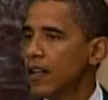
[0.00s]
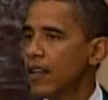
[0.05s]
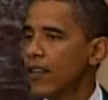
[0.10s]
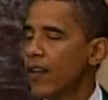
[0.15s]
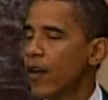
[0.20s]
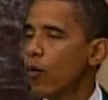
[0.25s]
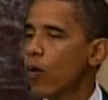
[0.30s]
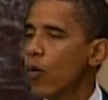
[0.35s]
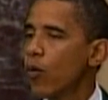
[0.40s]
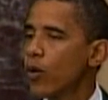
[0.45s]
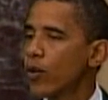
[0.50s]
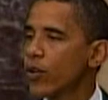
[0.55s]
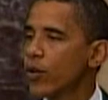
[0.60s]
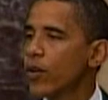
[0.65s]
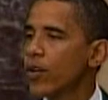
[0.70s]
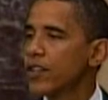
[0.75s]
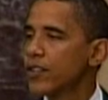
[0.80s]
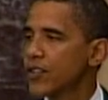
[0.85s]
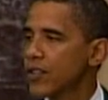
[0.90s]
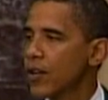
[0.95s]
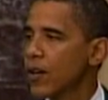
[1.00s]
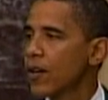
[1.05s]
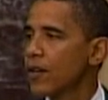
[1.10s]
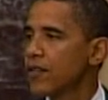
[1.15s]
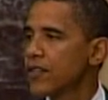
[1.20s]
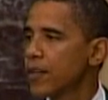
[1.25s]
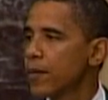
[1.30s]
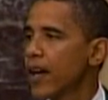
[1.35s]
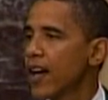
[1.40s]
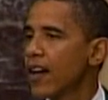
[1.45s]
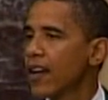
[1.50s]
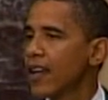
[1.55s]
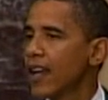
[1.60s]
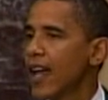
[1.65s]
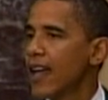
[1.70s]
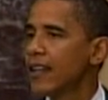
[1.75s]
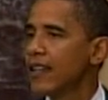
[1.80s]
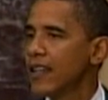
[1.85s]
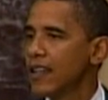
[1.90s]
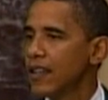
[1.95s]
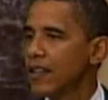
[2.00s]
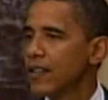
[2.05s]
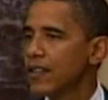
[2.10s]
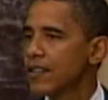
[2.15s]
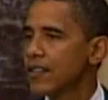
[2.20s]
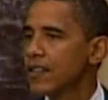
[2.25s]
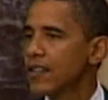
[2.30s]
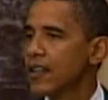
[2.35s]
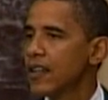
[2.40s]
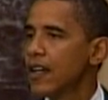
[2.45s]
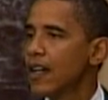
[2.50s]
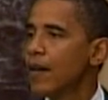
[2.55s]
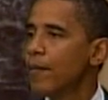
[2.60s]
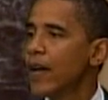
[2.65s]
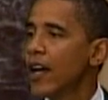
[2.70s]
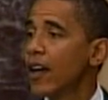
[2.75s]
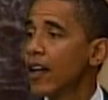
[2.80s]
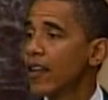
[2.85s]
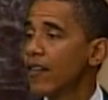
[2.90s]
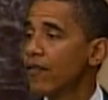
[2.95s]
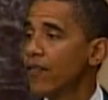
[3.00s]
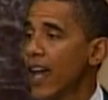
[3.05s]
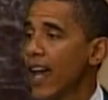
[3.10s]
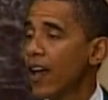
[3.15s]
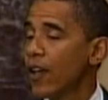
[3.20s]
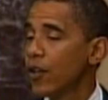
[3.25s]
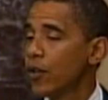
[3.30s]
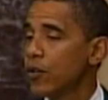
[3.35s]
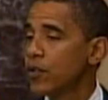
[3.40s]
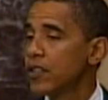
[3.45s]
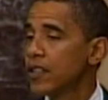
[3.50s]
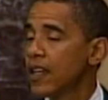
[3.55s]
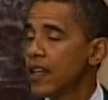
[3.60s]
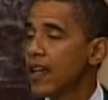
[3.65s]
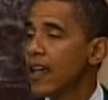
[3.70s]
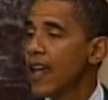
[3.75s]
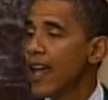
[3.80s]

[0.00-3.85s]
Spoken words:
that what we're doing serves American ideals, American values,